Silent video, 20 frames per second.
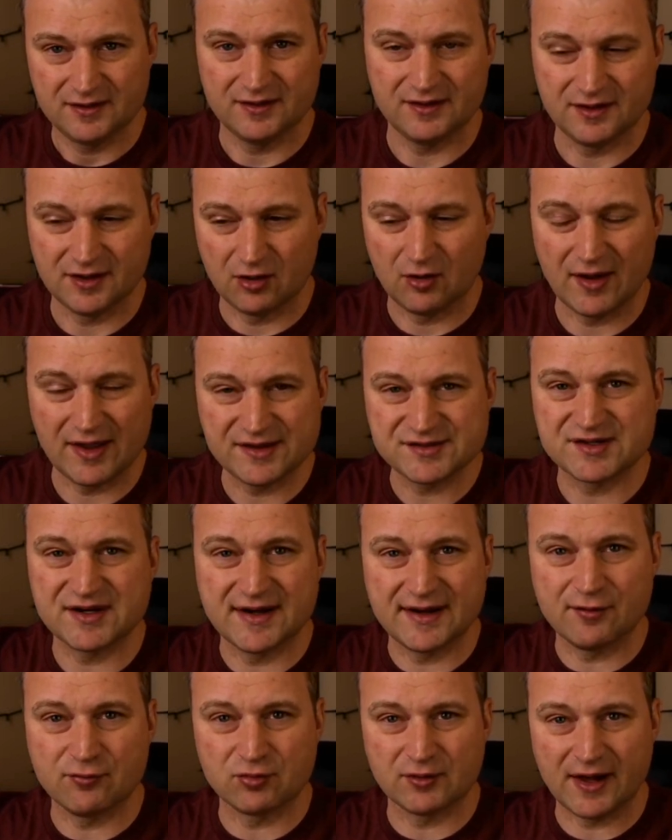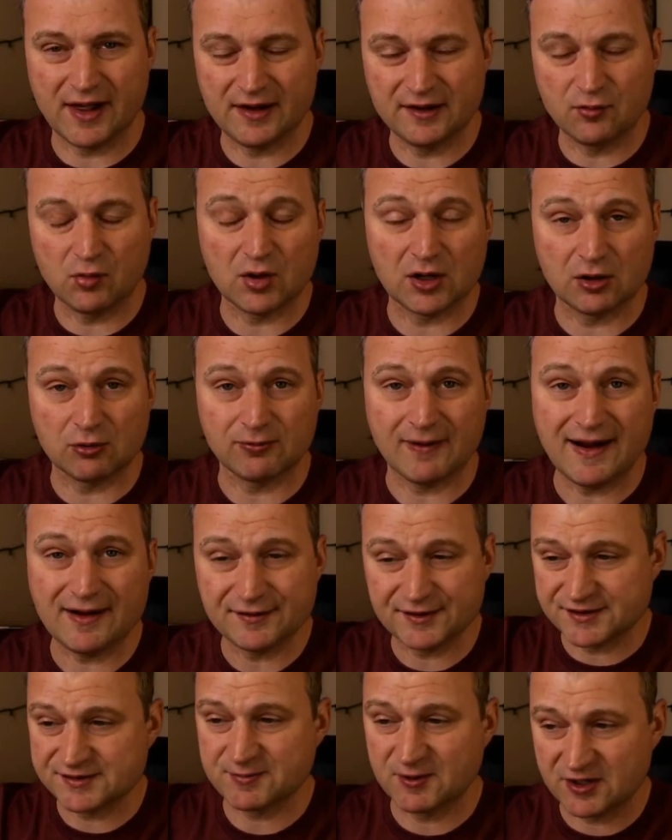you know, isn't anywhere
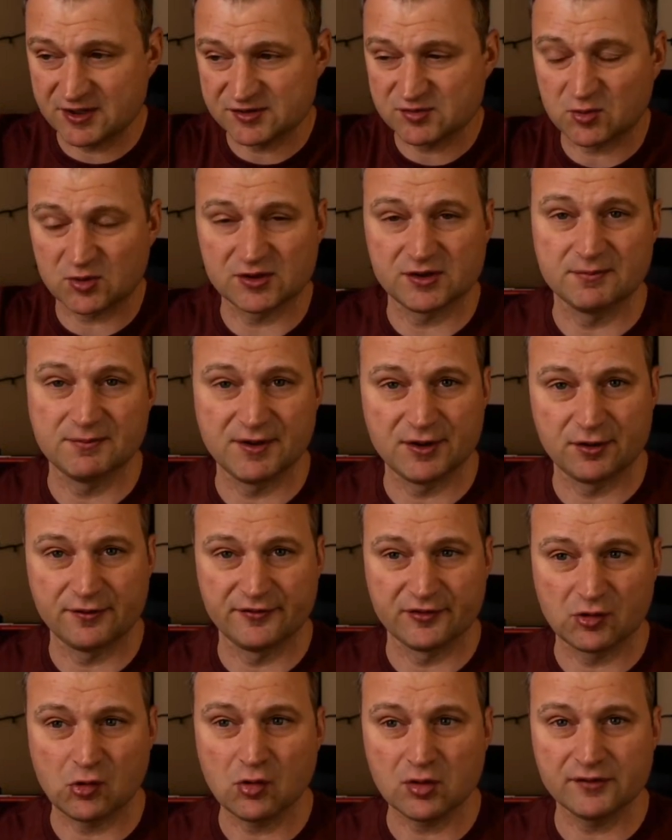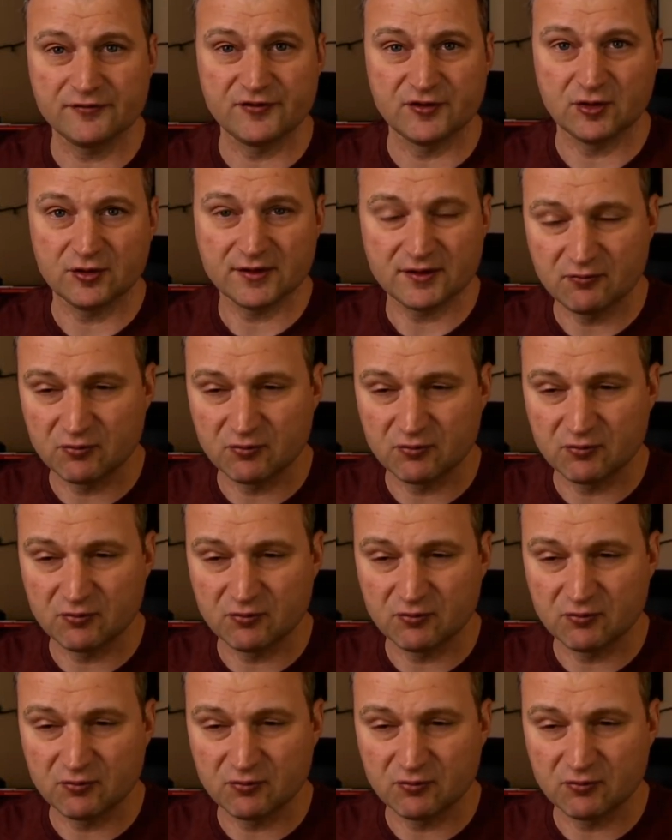around us because we're in the middle of a cornfield,